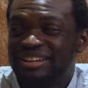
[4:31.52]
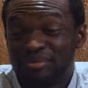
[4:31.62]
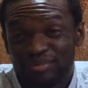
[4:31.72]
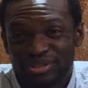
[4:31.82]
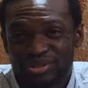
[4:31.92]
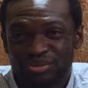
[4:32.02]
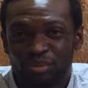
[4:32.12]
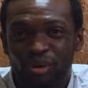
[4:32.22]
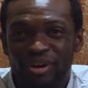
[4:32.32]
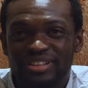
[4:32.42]
deep into
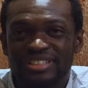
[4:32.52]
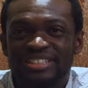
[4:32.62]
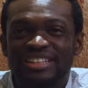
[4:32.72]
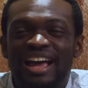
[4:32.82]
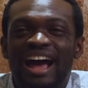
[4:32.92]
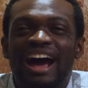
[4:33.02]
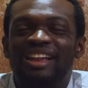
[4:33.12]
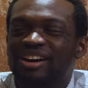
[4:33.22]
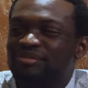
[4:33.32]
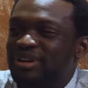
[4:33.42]
sports. I
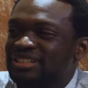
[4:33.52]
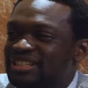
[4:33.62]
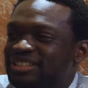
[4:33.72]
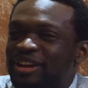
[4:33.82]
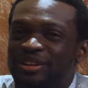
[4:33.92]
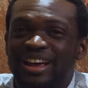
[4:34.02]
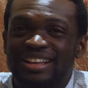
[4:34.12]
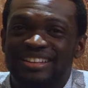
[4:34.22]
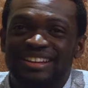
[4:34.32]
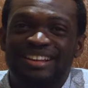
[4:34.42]
love Manchester
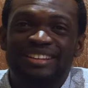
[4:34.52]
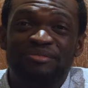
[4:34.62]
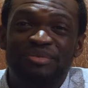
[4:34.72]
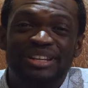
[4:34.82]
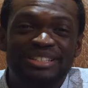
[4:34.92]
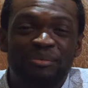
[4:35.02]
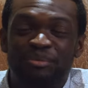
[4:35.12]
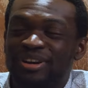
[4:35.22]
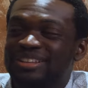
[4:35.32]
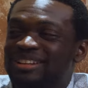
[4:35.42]
United and they've been
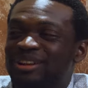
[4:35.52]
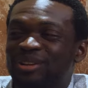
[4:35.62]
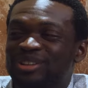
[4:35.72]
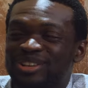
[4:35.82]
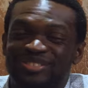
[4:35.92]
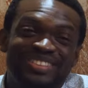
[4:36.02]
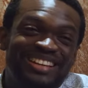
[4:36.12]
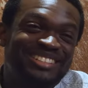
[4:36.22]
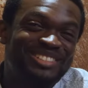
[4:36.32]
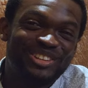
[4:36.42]
disappointing a lot of
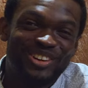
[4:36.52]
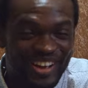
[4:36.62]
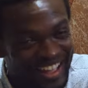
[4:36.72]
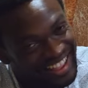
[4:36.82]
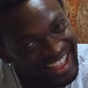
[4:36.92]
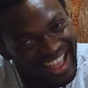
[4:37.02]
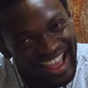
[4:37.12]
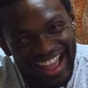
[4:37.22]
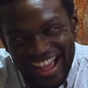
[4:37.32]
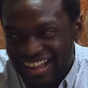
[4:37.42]
late, so
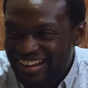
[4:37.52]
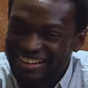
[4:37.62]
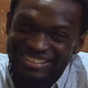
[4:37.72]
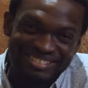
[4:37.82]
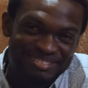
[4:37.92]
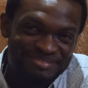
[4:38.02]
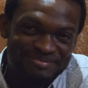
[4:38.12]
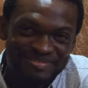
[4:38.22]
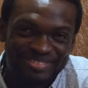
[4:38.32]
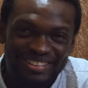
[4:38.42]

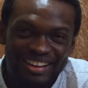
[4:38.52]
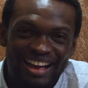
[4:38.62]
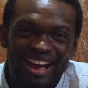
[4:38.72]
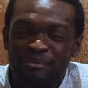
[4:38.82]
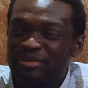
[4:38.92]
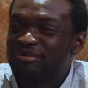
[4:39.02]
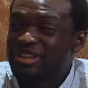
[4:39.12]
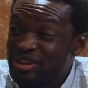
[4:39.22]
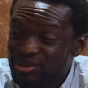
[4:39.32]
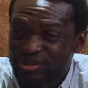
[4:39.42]
I'm a
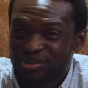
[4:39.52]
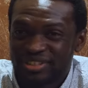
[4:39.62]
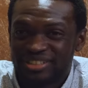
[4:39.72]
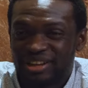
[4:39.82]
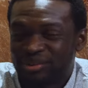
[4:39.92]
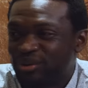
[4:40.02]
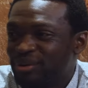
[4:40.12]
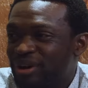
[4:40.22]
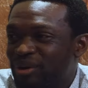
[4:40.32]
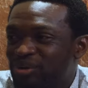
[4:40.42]
huge Cristiano
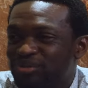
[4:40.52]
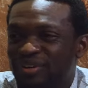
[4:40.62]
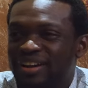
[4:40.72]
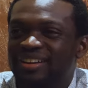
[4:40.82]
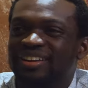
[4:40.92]
Ronaldo fan.